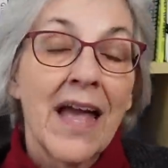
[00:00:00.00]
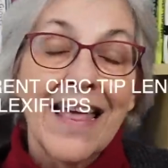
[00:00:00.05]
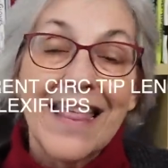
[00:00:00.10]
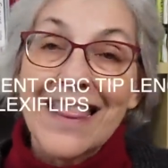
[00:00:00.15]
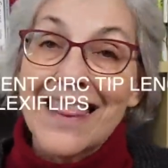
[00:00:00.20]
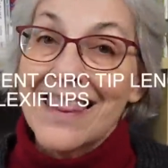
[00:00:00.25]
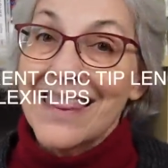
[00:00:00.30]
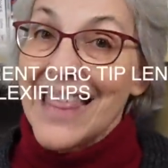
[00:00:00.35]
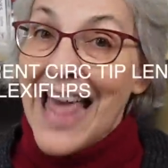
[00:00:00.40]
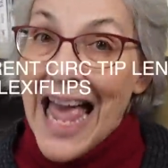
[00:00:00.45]

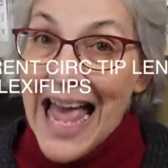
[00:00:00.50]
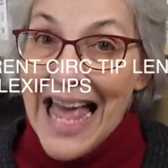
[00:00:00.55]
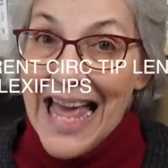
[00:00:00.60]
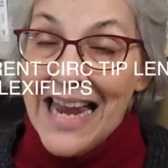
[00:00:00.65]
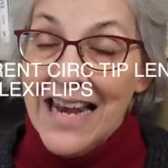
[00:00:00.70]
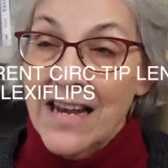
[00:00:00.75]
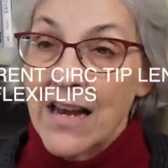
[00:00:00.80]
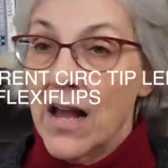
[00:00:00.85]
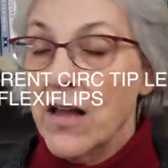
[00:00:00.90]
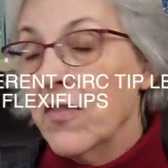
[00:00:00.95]

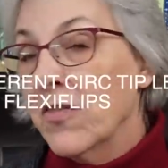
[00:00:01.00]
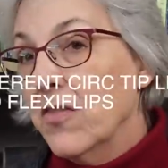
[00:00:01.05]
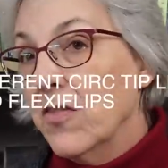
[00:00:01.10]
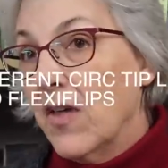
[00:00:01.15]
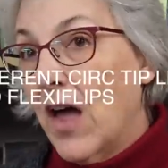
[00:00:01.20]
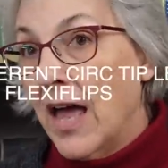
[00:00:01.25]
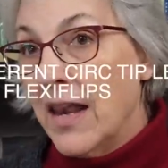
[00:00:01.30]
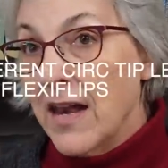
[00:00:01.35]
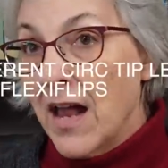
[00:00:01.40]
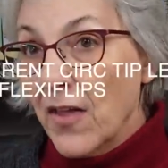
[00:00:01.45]
Then
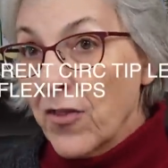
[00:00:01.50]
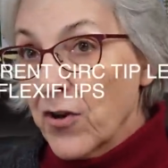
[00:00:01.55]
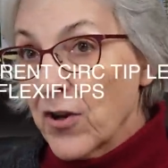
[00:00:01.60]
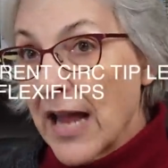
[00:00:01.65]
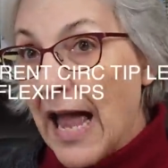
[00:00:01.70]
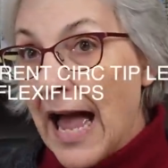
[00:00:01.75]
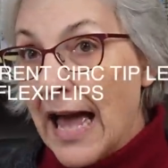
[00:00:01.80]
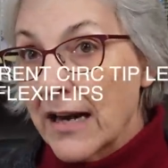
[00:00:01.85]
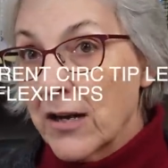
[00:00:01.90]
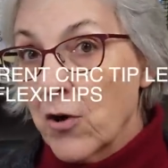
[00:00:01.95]
another
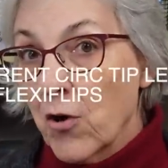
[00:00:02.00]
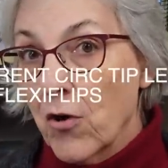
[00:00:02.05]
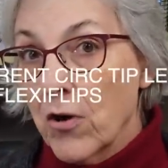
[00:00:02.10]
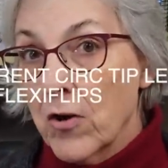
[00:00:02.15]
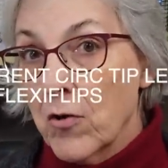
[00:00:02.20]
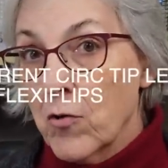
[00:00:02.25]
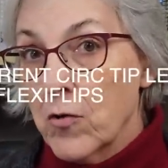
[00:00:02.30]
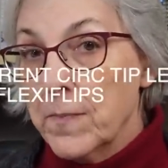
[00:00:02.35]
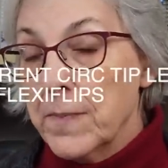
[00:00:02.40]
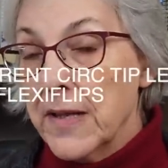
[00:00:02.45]

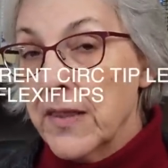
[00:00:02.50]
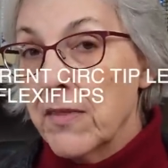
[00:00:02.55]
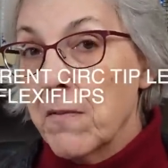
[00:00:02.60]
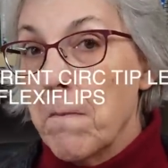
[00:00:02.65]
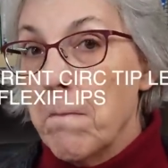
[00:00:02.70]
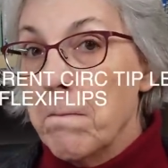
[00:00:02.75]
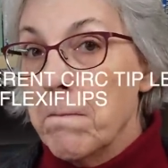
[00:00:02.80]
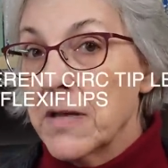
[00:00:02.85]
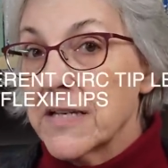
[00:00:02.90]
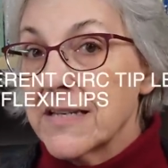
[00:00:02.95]
category would be the
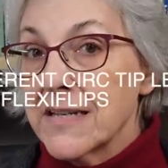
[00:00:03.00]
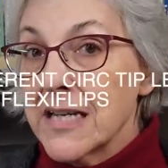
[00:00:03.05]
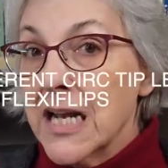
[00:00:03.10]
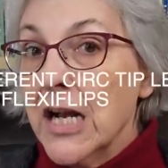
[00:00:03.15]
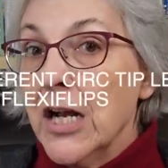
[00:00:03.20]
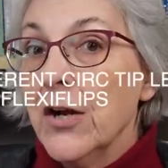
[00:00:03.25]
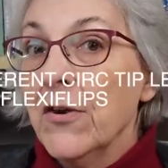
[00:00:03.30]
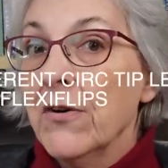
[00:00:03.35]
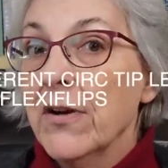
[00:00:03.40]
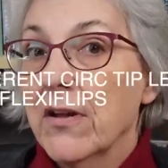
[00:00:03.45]

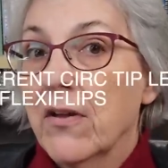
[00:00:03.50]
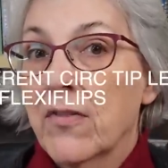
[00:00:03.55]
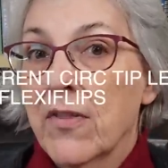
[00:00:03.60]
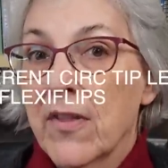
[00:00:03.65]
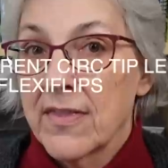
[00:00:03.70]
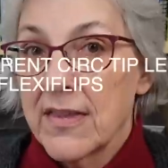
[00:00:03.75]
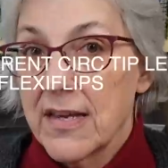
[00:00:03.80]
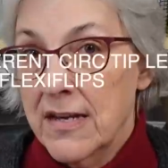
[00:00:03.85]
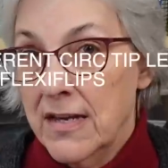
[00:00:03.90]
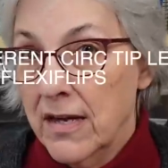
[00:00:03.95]
material
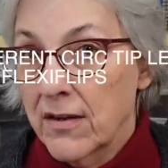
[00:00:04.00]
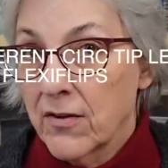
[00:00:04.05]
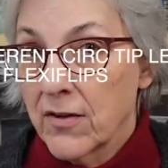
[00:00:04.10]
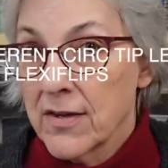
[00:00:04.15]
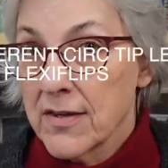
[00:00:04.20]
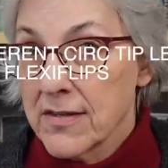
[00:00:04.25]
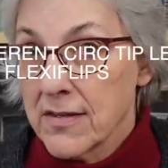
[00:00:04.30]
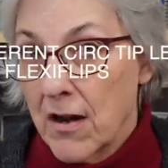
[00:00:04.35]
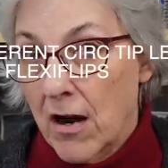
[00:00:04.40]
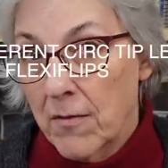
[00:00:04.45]
the
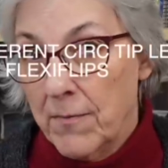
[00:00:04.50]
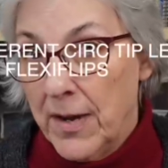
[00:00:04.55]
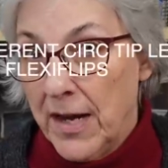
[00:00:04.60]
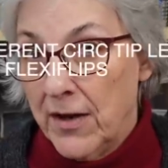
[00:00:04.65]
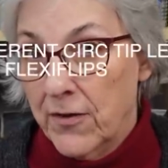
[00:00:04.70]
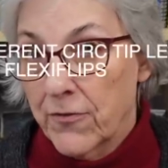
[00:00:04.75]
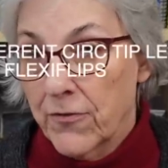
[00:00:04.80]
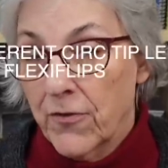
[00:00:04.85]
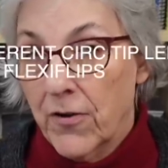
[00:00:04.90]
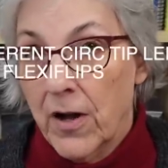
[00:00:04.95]
needles are
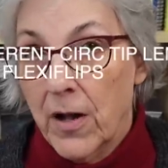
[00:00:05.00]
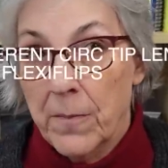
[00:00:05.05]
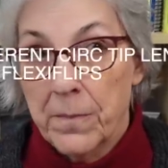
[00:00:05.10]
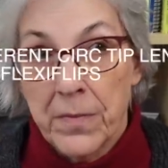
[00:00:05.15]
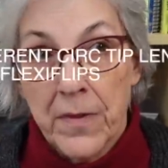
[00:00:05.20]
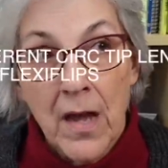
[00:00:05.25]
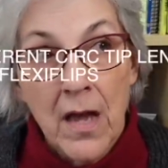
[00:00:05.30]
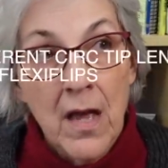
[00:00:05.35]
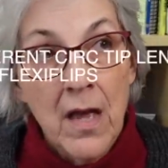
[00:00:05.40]
made from.